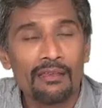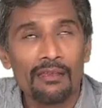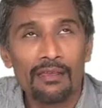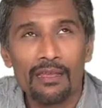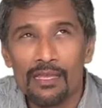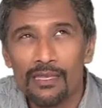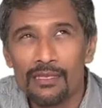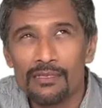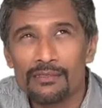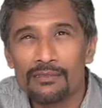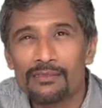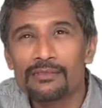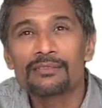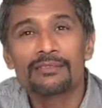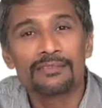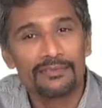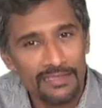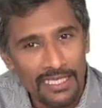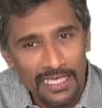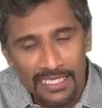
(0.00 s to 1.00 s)

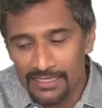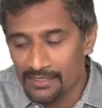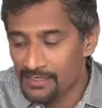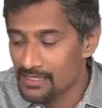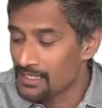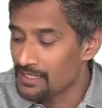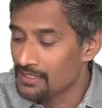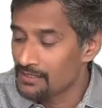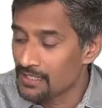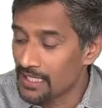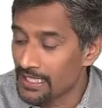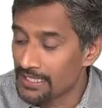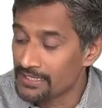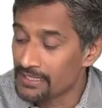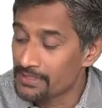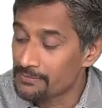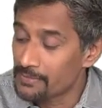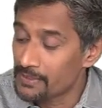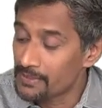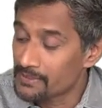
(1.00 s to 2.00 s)
is 90,
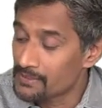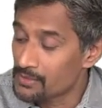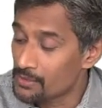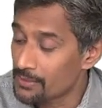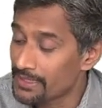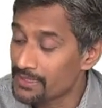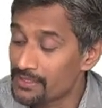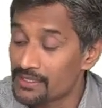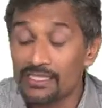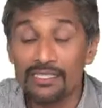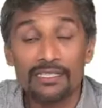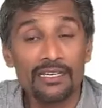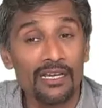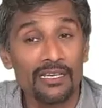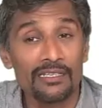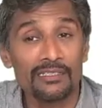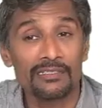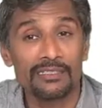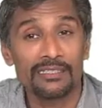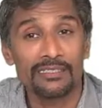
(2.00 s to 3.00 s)
90 plus 20,
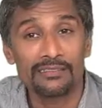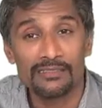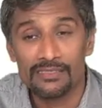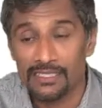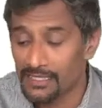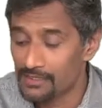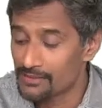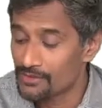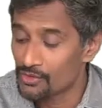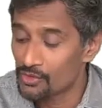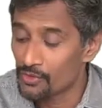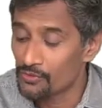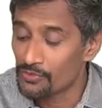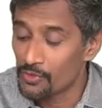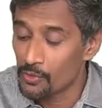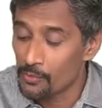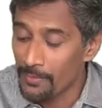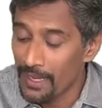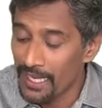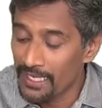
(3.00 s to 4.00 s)
110. So if
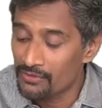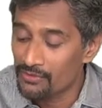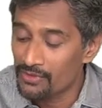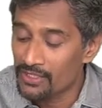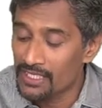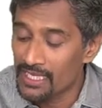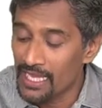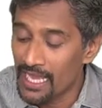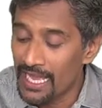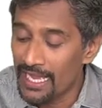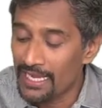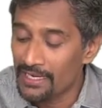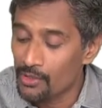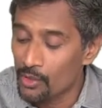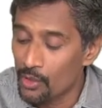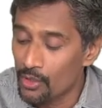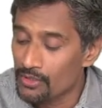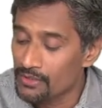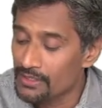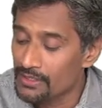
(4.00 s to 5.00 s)
you manually add all